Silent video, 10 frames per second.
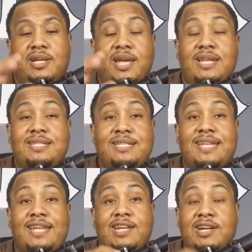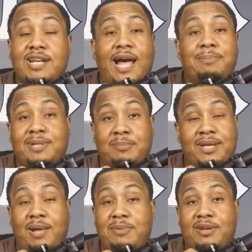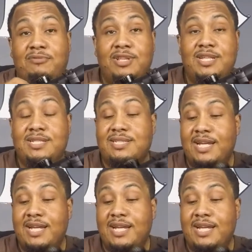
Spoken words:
And this is a good optic, man. I mean, it really is. It's like a